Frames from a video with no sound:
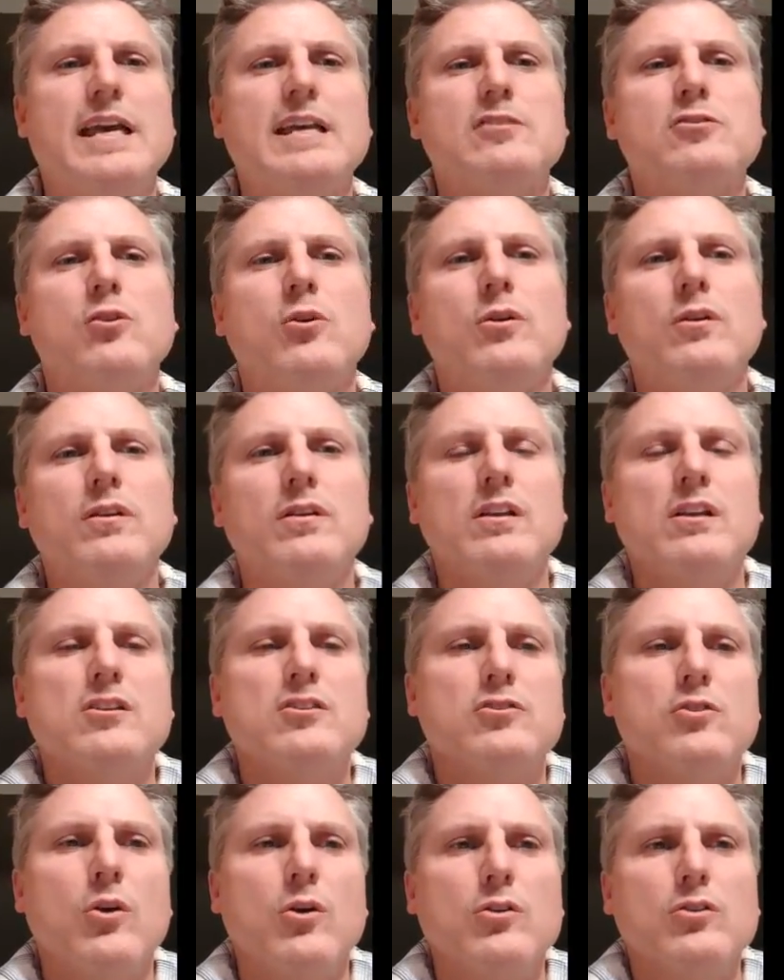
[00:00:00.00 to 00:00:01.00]
yeah.
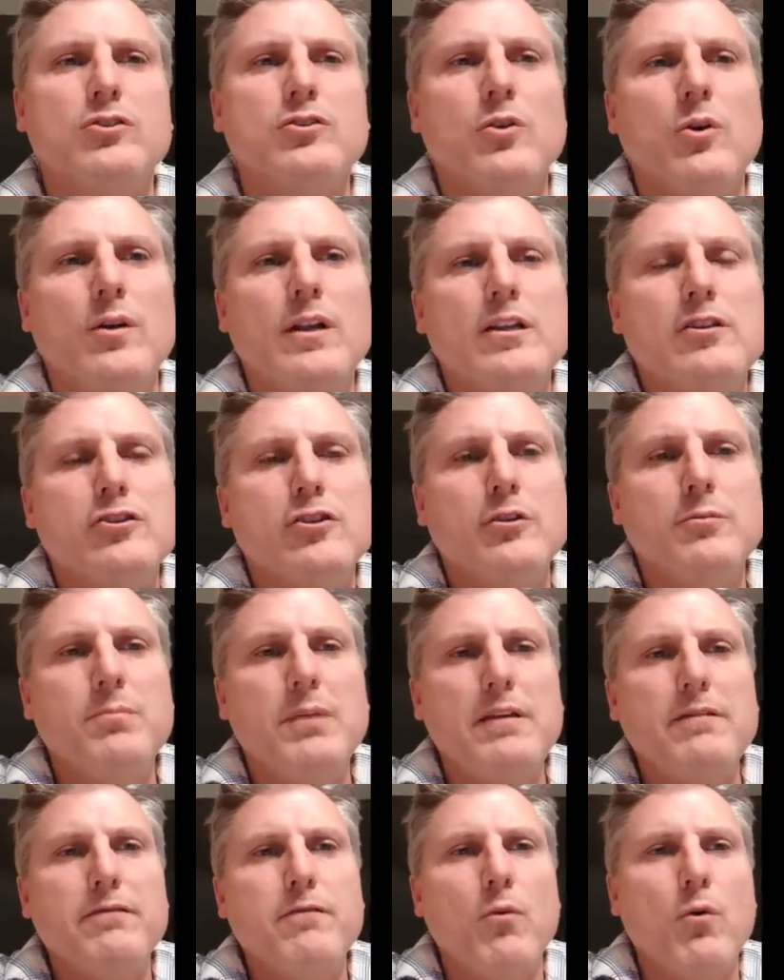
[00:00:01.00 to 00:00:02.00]
So it should
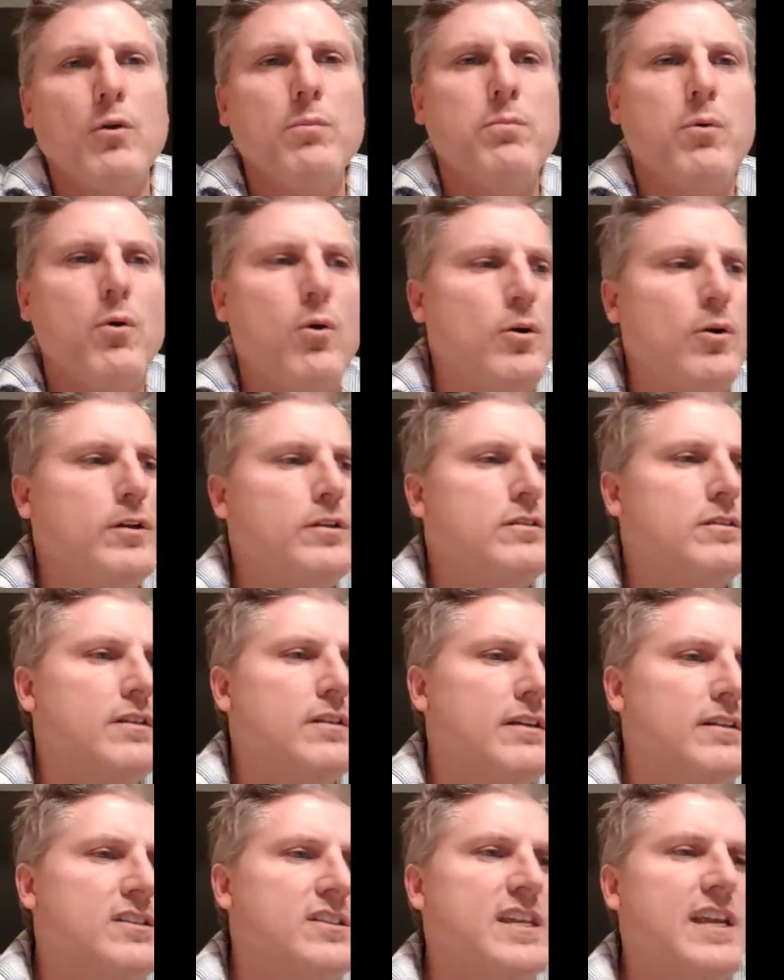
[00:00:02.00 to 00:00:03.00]
be
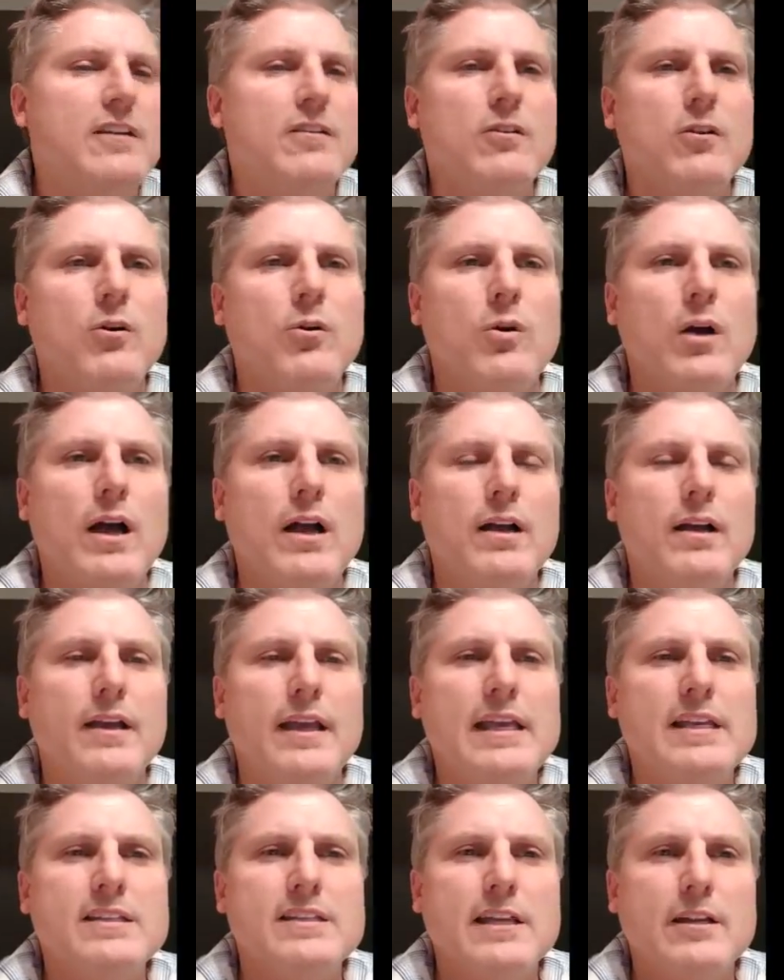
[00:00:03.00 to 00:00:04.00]

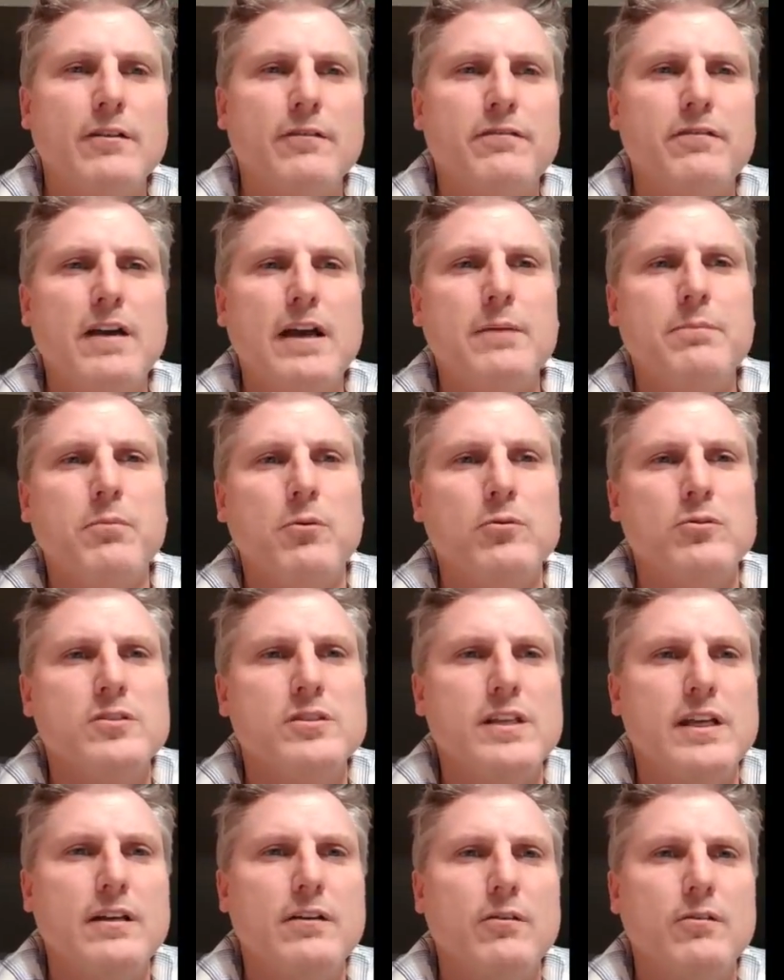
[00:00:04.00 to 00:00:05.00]
4.0 instead of
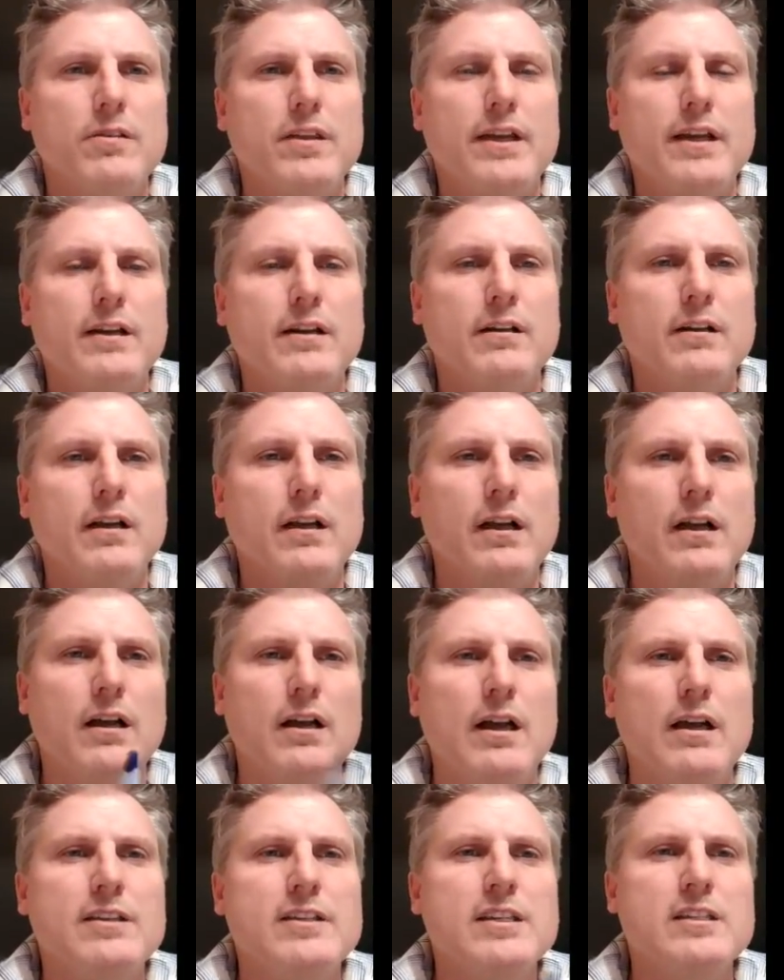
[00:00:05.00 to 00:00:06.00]
5.0 there.
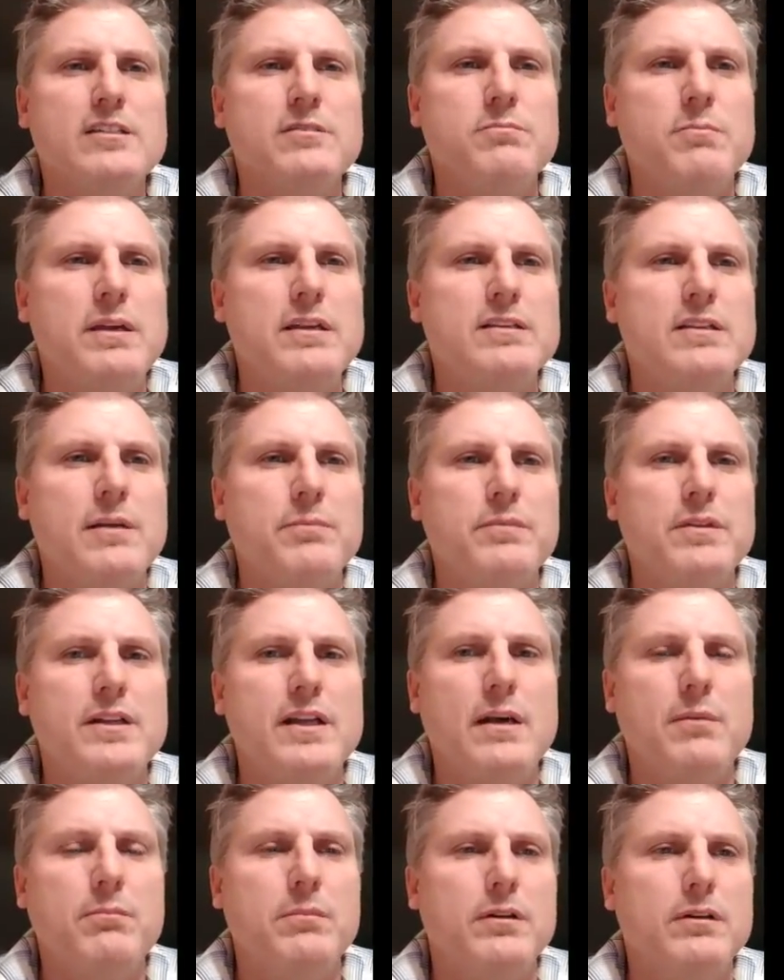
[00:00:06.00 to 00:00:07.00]
I just mixed up the
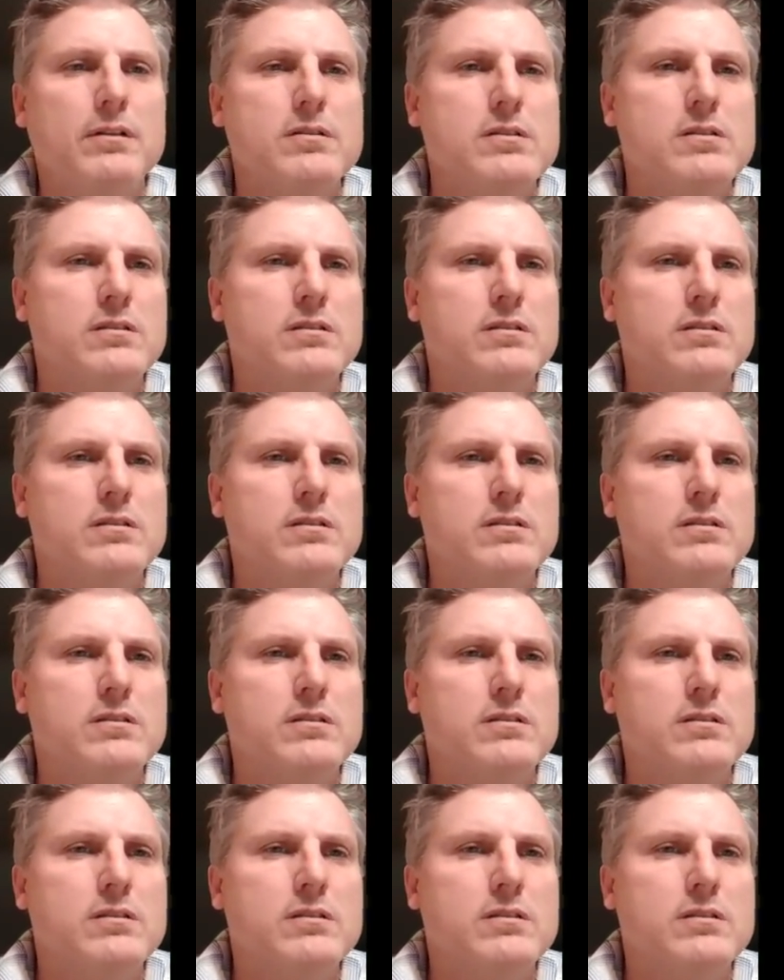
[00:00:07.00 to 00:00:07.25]
numbers.